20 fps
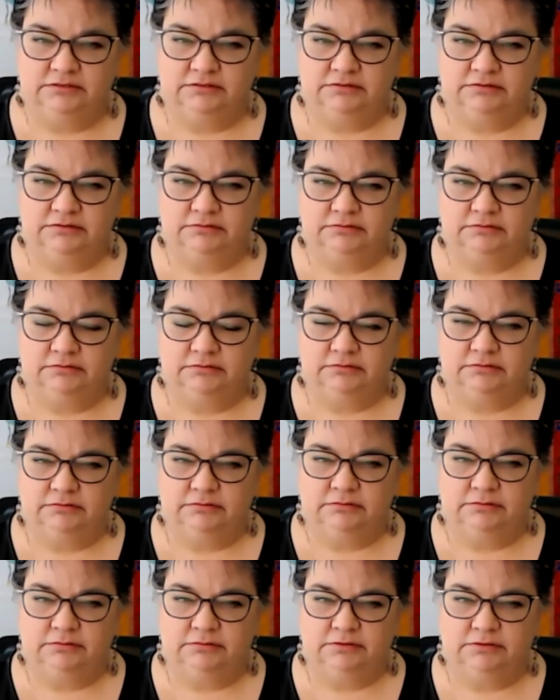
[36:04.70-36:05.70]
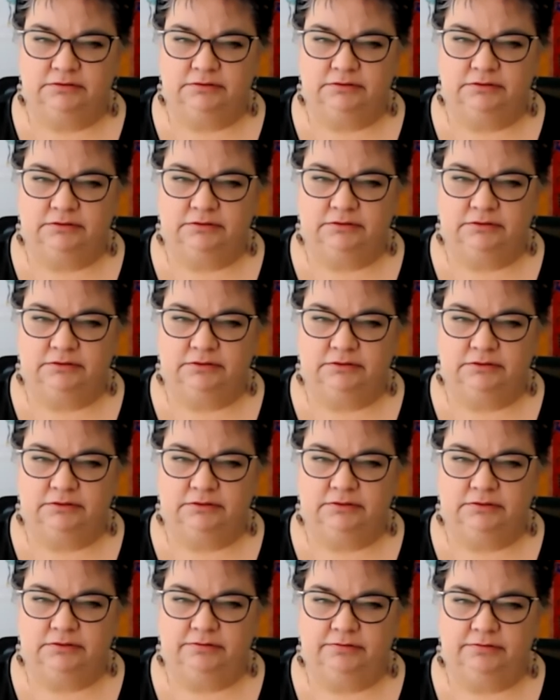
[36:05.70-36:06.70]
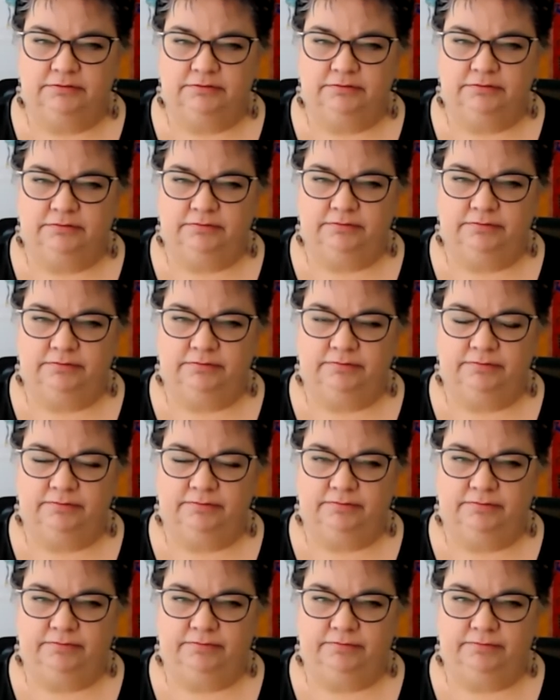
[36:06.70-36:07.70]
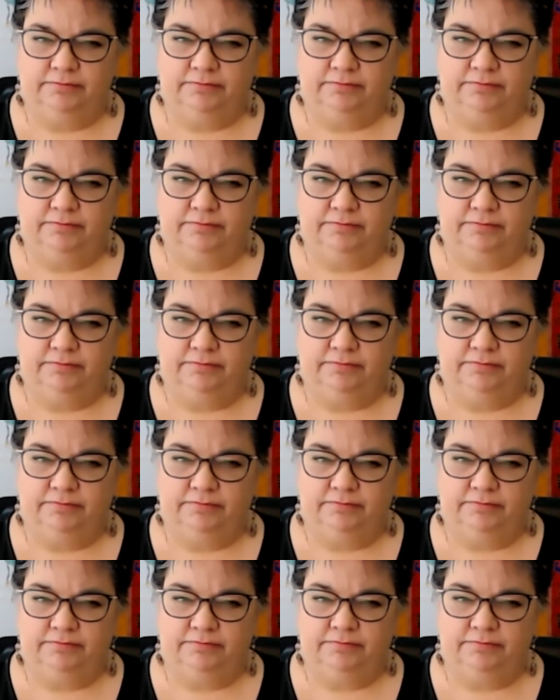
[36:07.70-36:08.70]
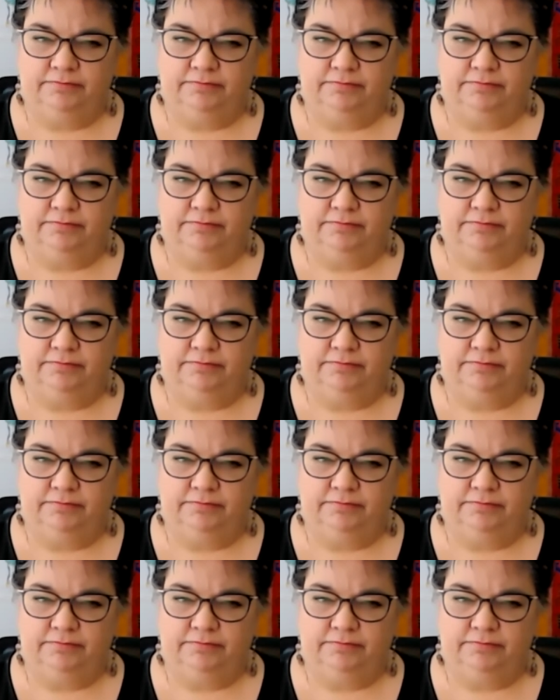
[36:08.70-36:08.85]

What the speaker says: [no speech]